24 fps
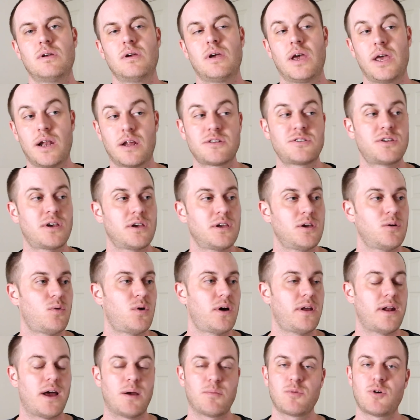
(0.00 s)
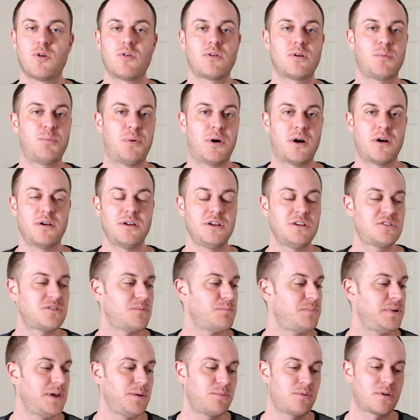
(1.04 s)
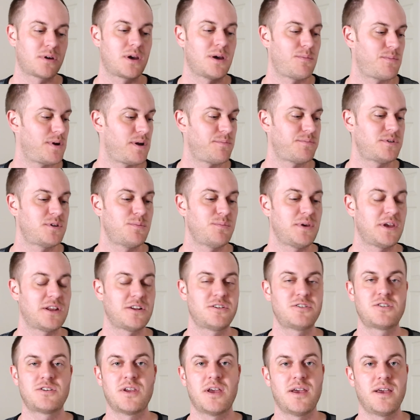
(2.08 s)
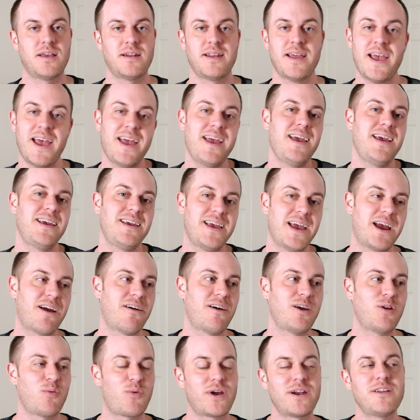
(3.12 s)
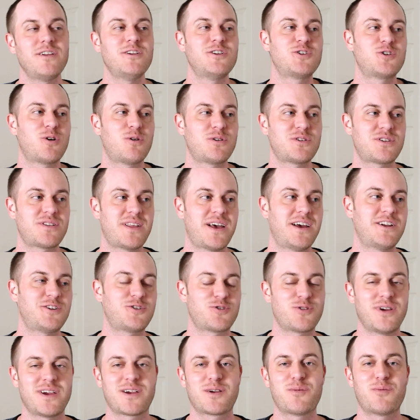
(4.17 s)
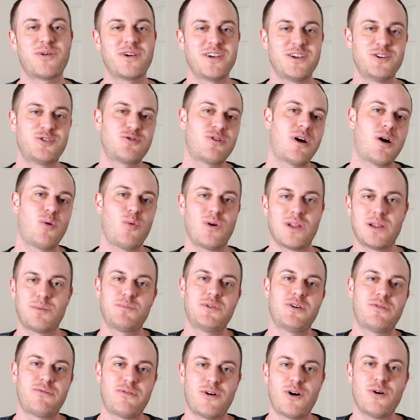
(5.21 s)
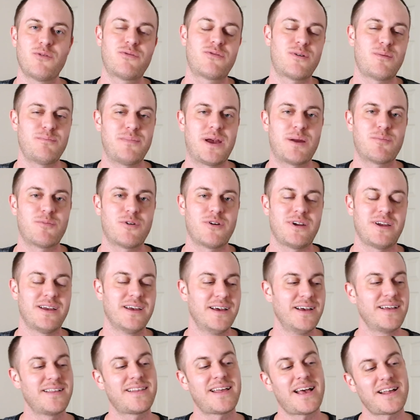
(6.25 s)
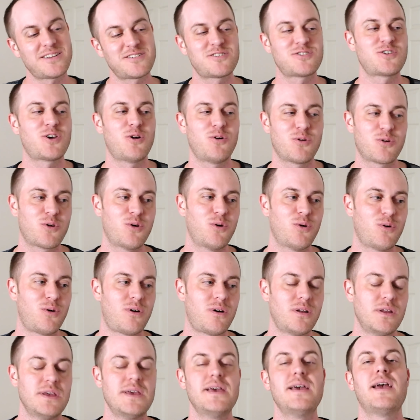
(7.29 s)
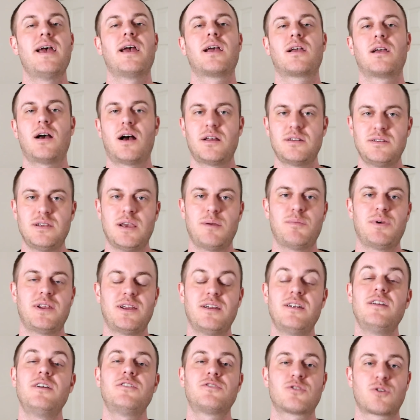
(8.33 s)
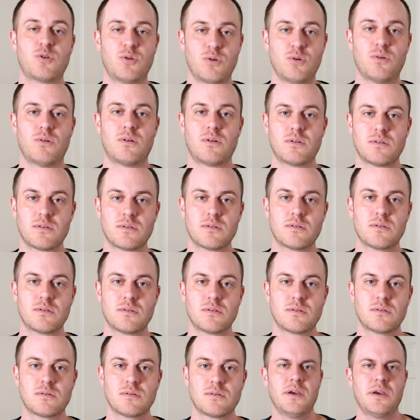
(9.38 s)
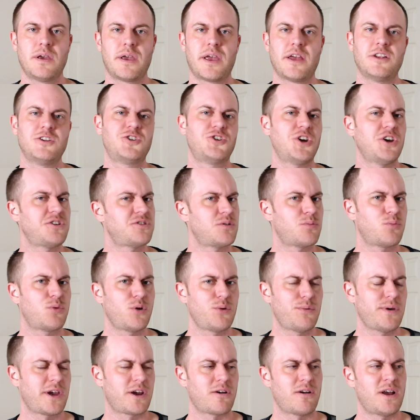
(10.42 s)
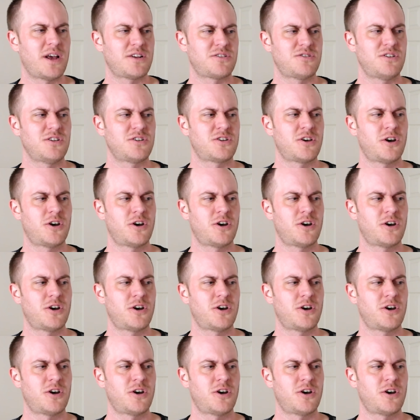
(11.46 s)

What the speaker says: And I'll tell you what, I'm going to parties and people are coming up to me and saying, "Hey Garrett, why don't you show us that trick where you draw Willem Dafoe from memory? That's so cool." And God damn it, it is cool. And Jason Brubaker has this